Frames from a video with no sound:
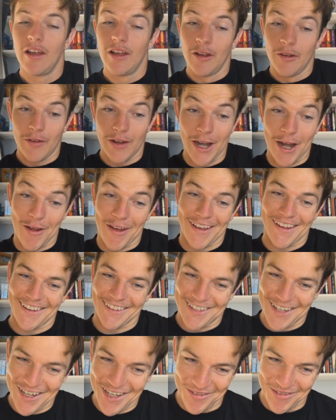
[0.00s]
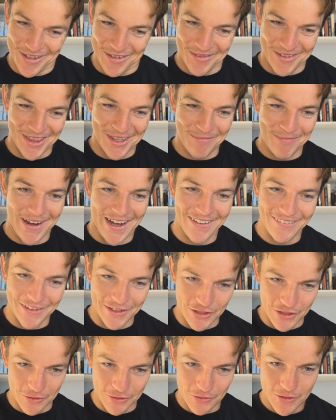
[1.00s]
Anyway, continuing with the Manly
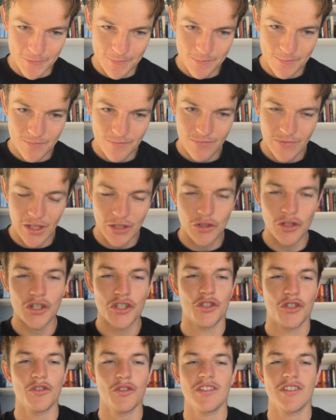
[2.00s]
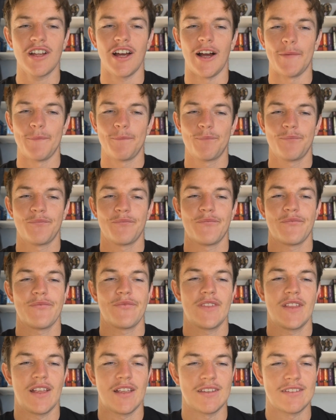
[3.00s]
news, Josh Schuster
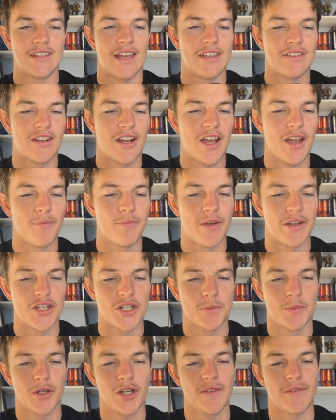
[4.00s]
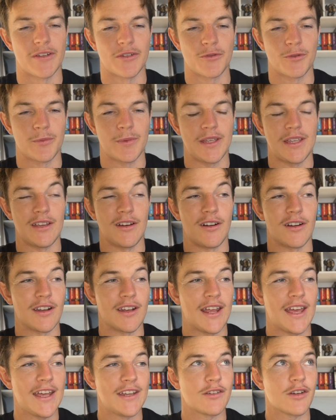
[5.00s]
stays at home. Ben Trebojevic will be on an
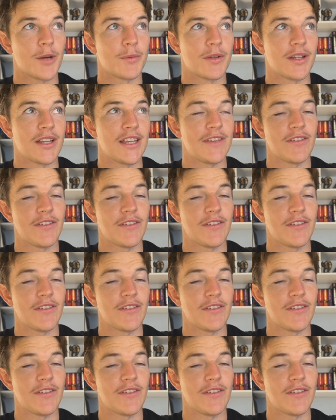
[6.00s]
edge, I believe,